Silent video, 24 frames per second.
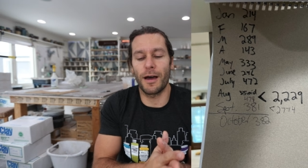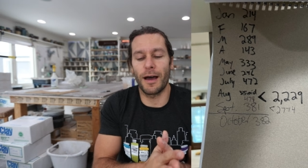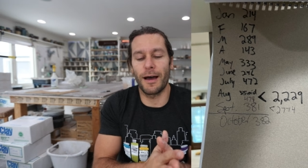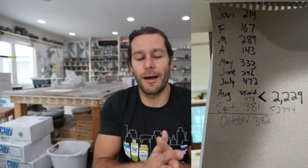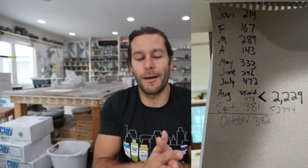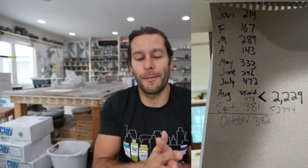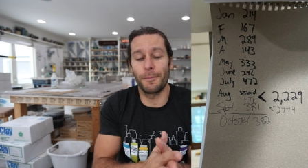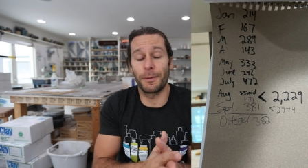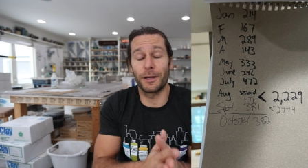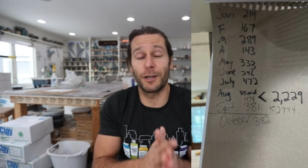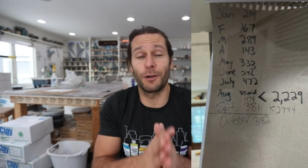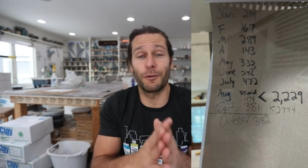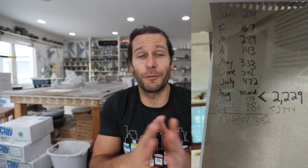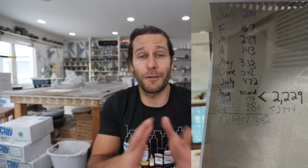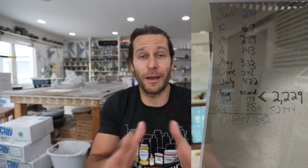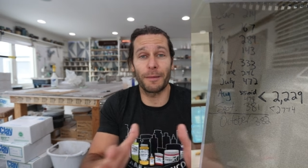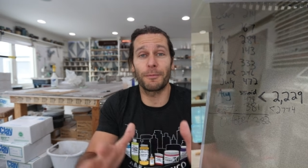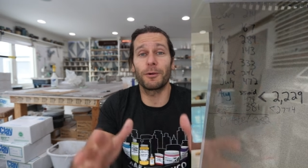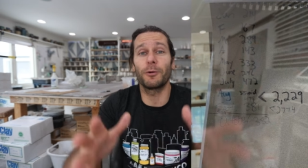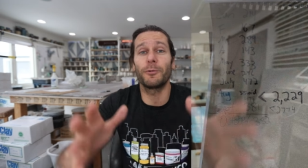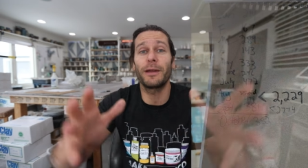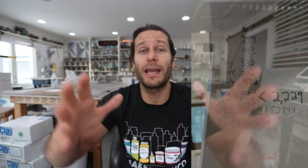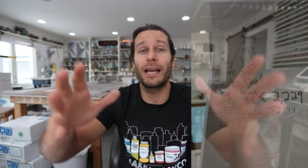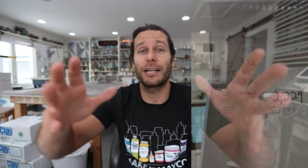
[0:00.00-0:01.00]
Um, but
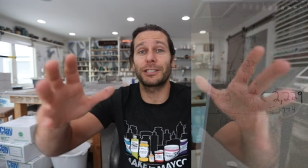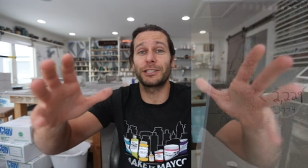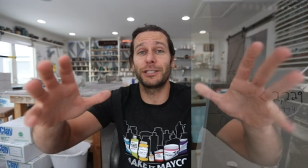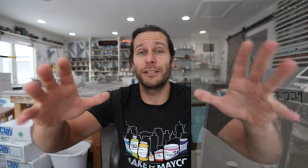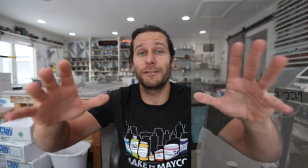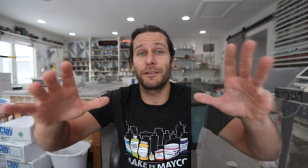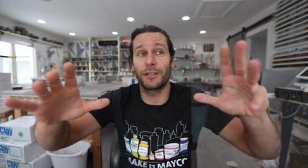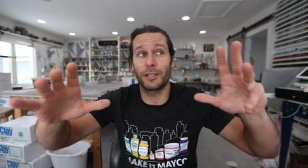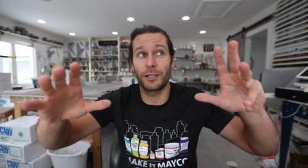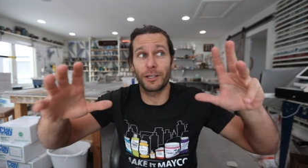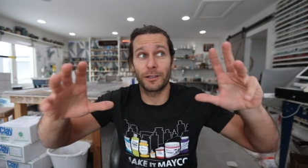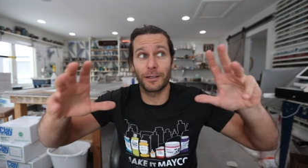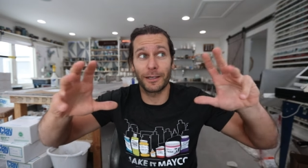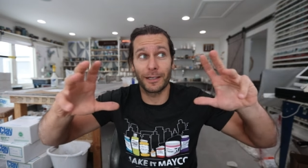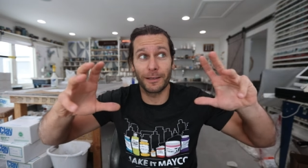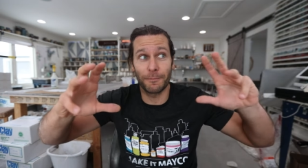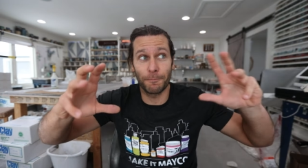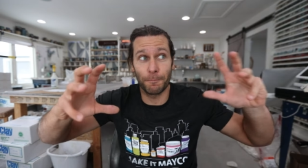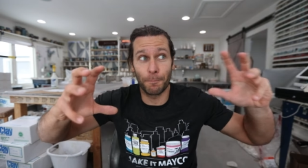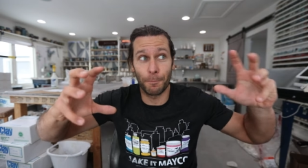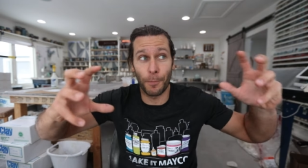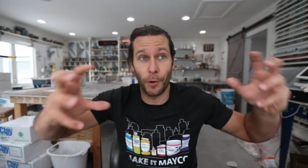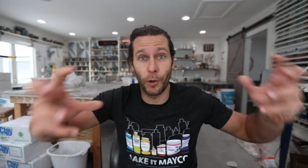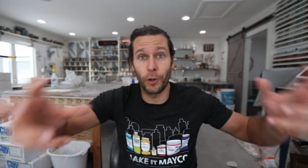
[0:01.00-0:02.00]
November we actually
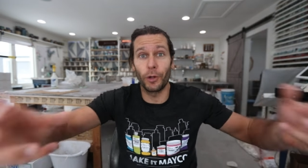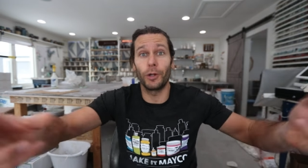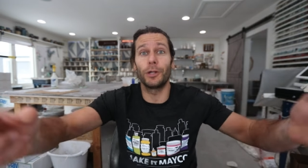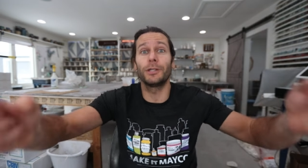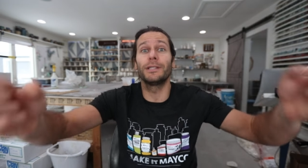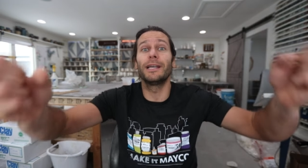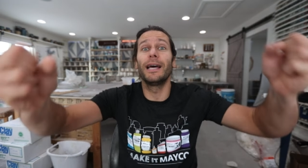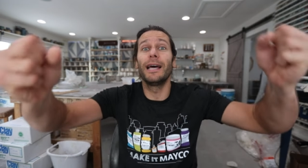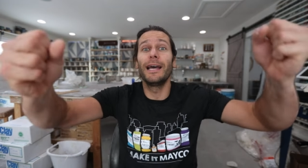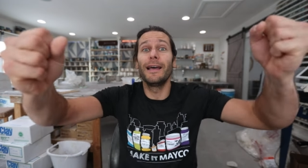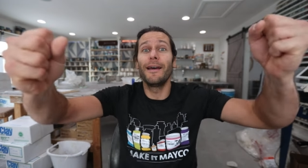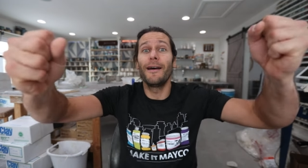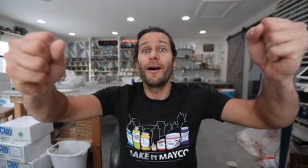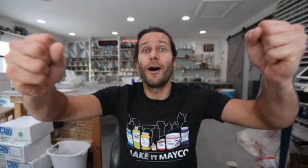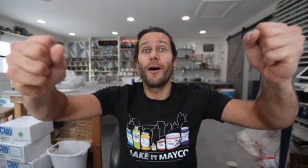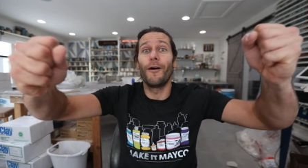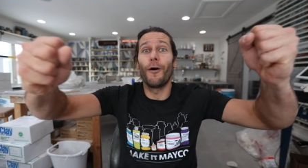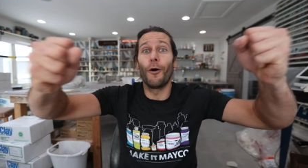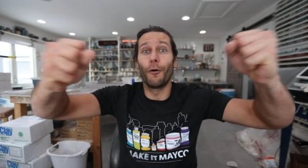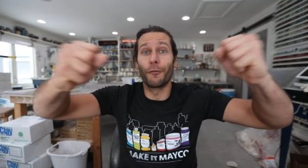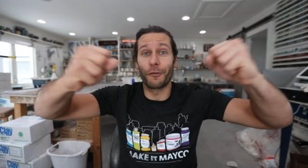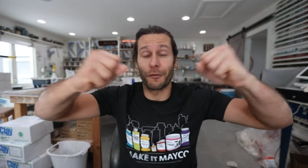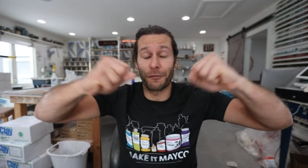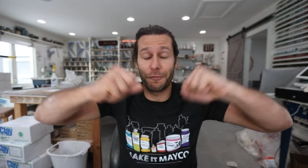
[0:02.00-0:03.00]
pulled
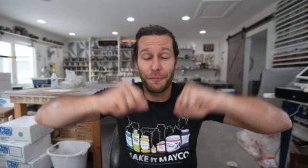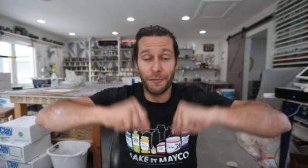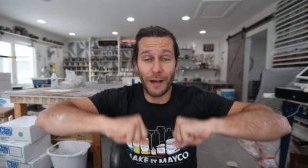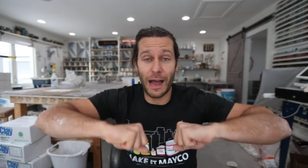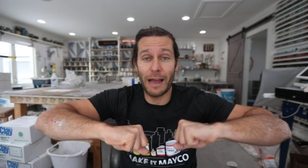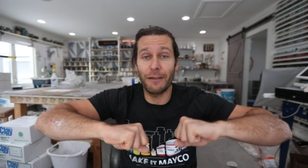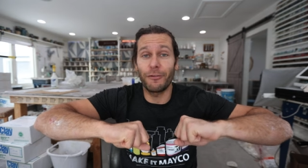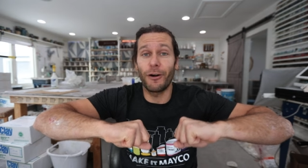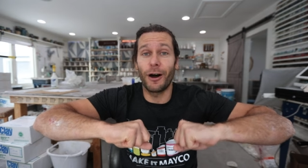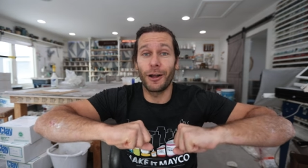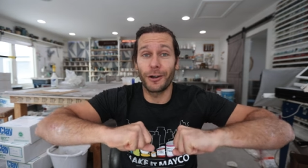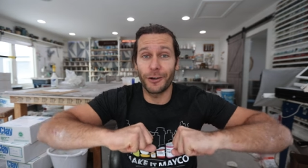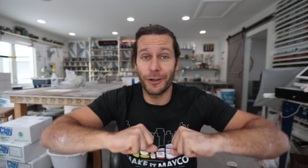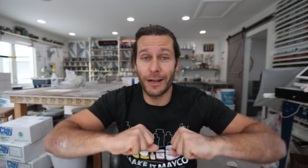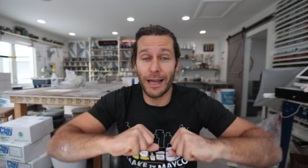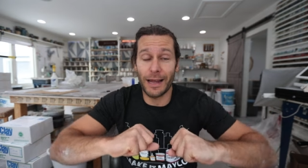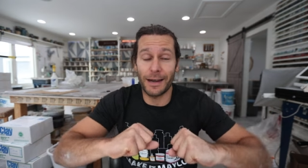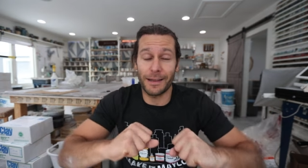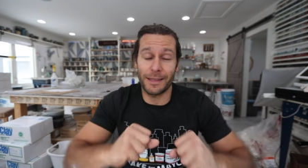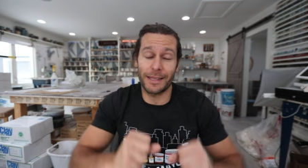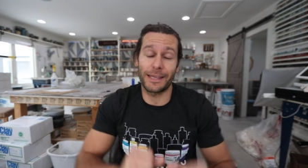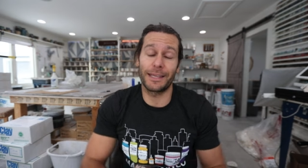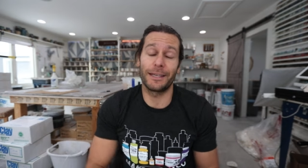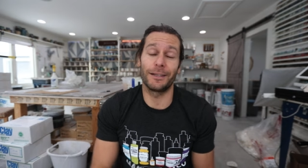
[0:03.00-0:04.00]
over 500
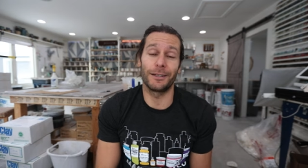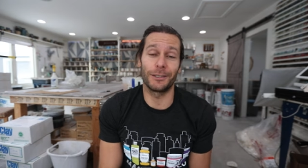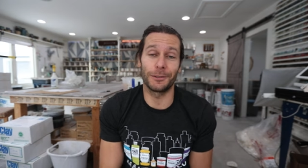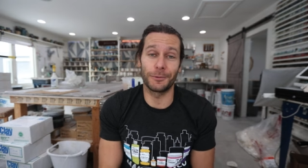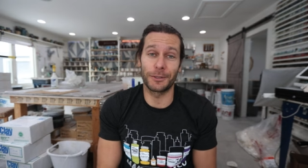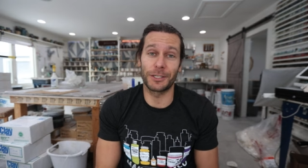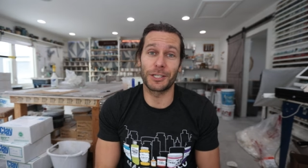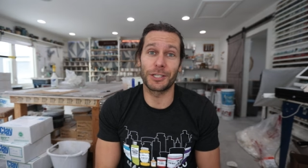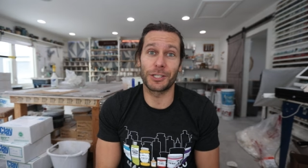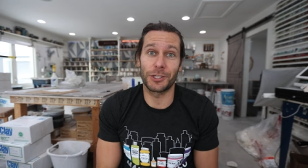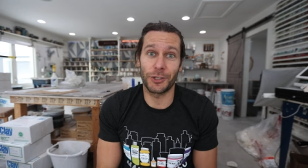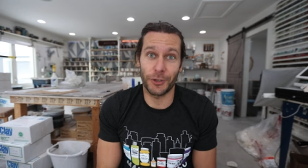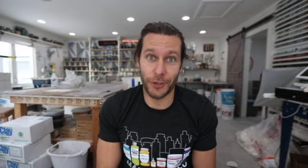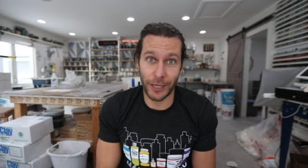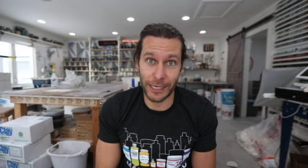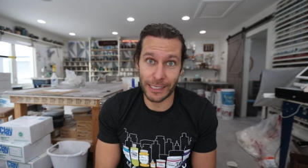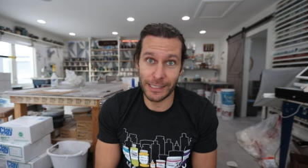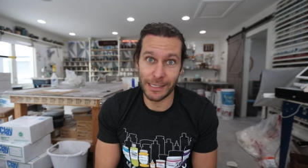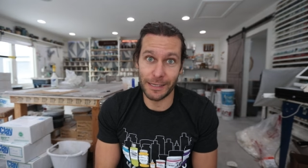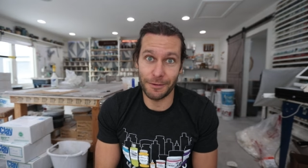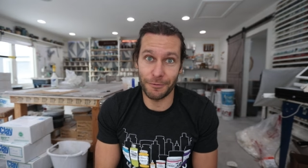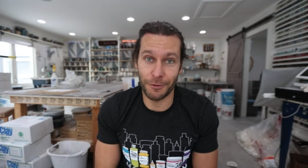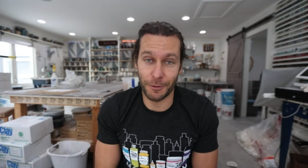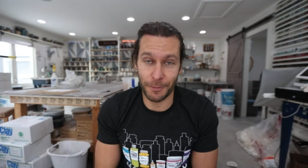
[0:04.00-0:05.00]
out of the kiln, which is
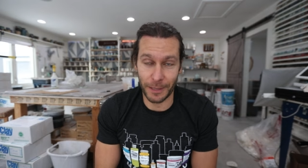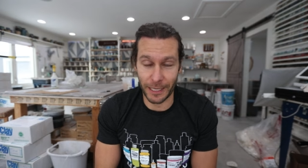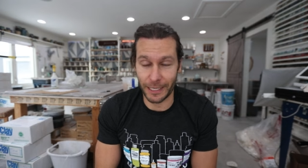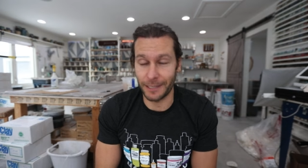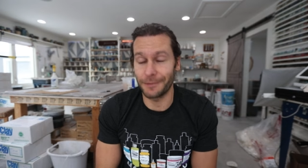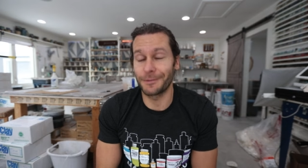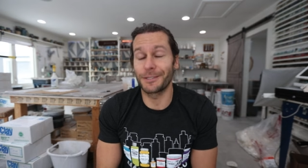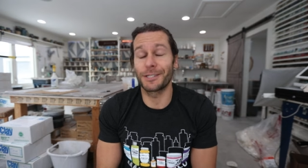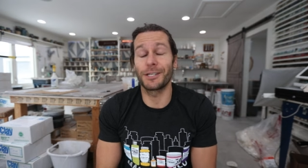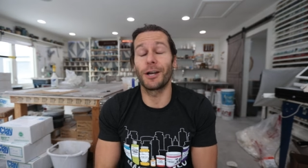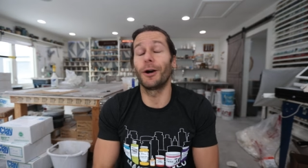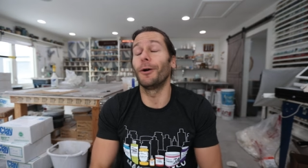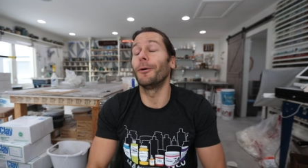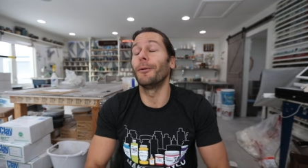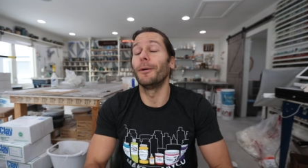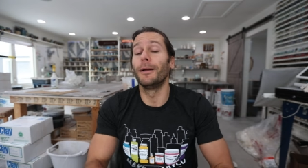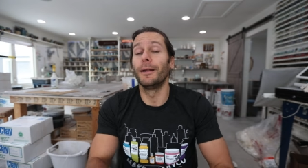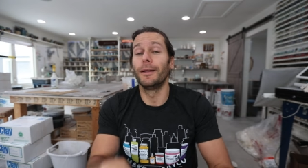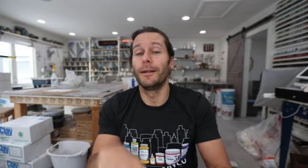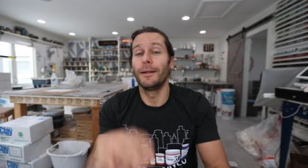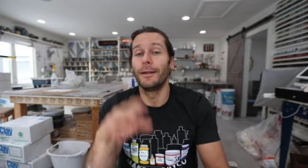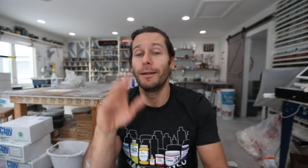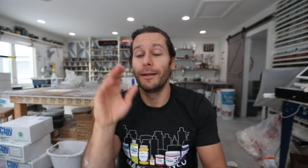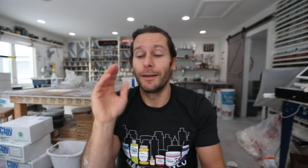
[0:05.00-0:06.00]
crazy for me. So
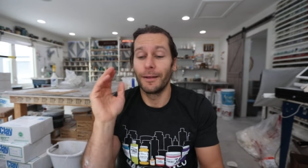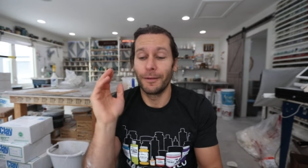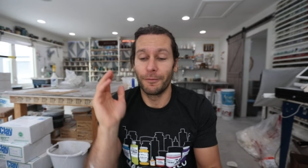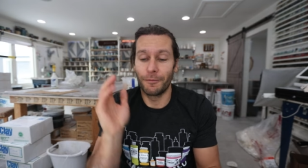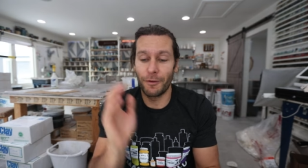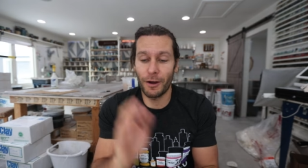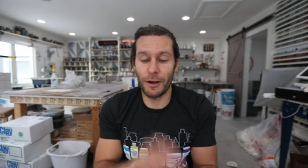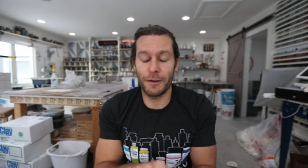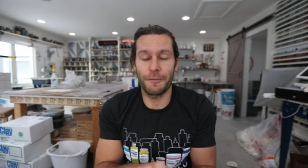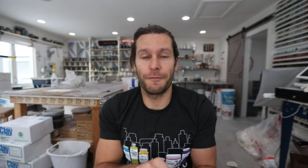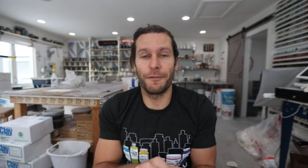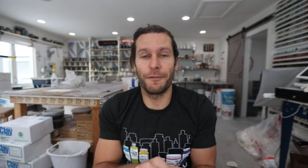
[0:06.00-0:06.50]
very